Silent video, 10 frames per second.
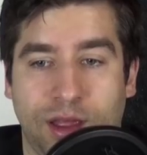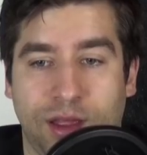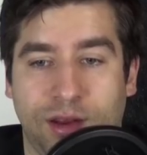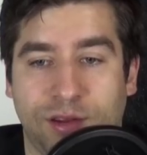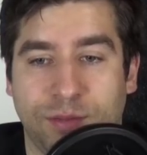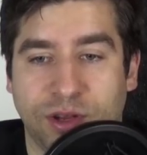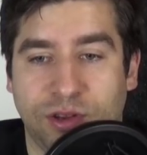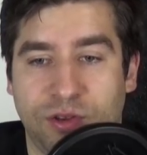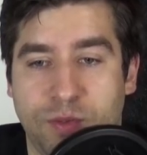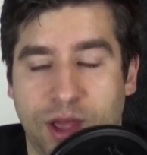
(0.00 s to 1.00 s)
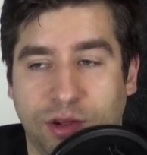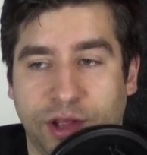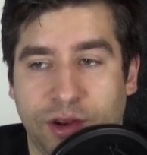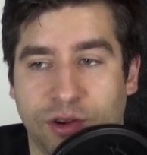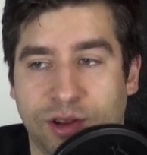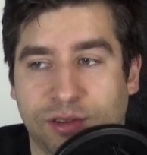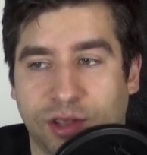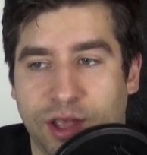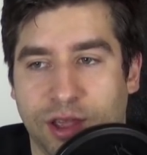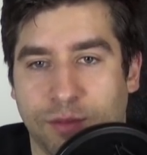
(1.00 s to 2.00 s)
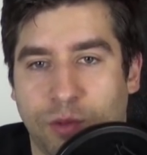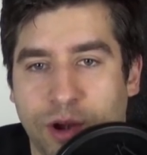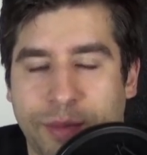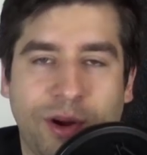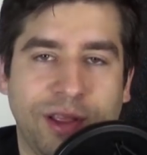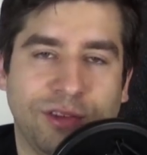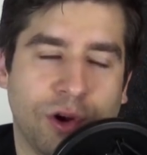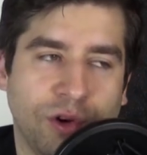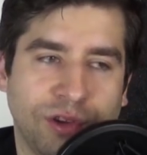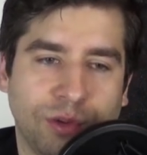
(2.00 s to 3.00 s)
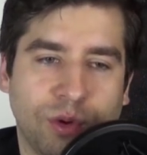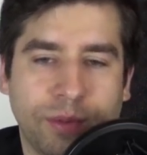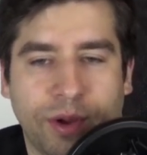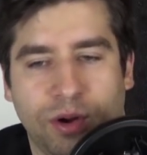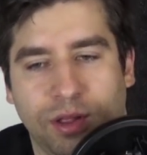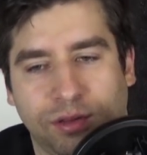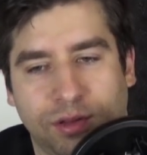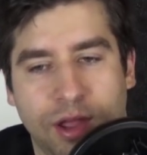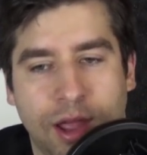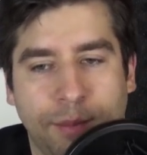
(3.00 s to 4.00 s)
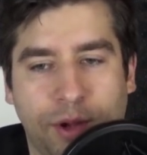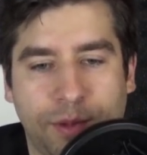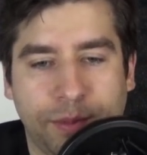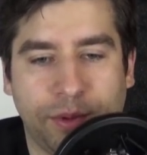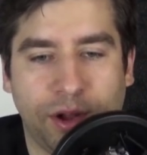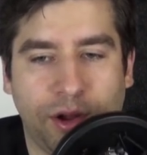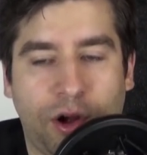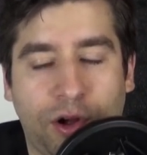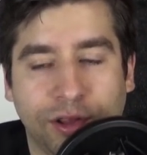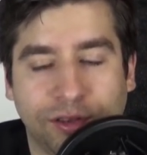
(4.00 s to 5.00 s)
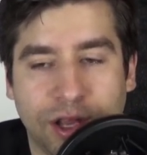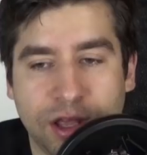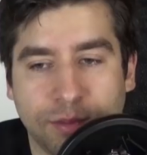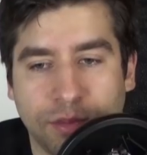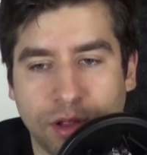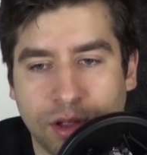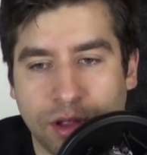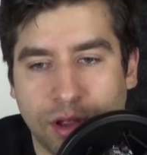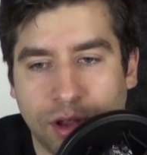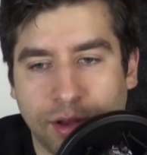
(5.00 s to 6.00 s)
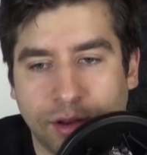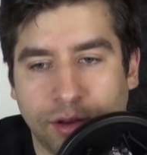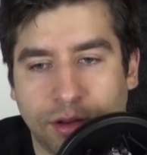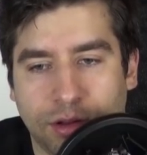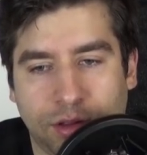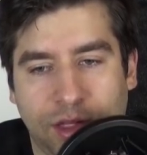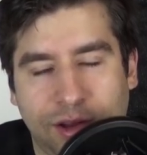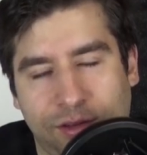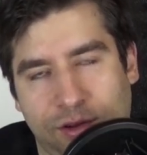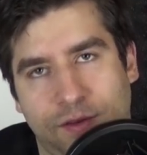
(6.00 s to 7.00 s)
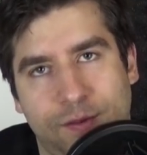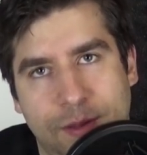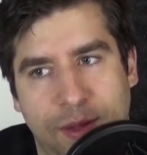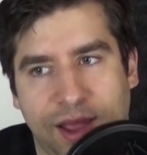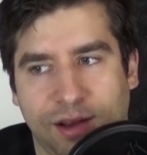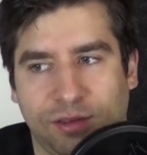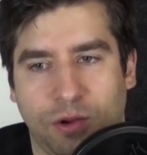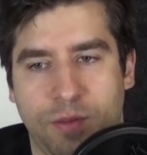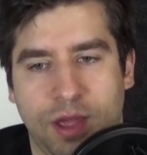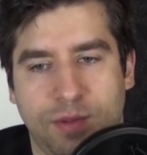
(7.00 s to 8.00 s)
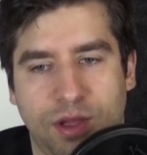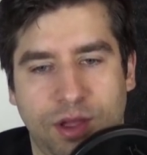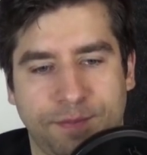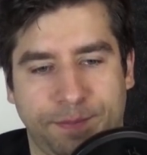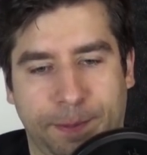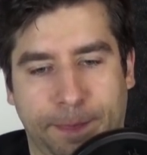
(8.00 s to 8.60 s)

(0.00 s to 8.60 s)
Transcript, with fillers: And as much as you may like or dislike him, what about his coaches, what about his blah, blah, blah, all his team? They deserve to be paid. So maybe,